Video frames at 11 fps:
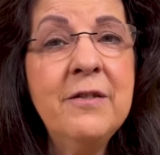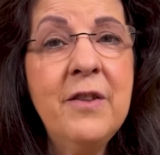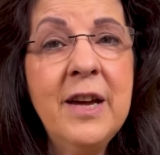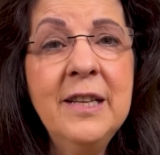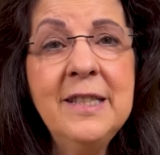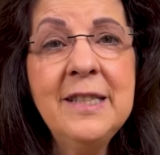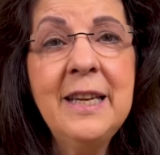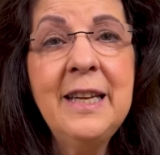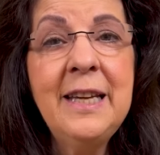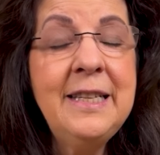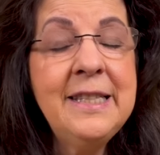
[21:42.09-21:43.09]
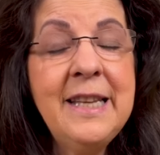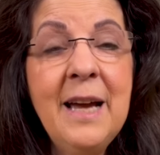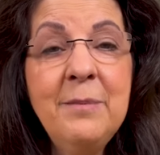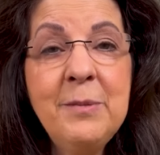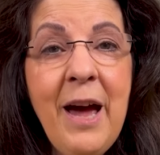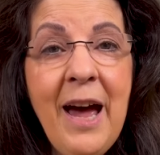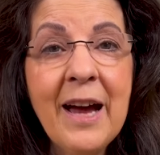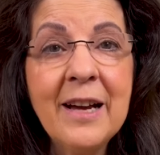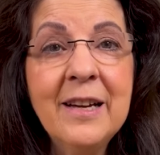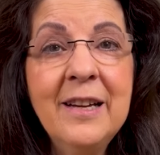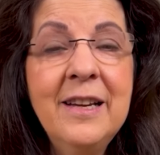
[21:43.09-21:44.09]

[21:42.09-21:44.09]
events, he snaps back.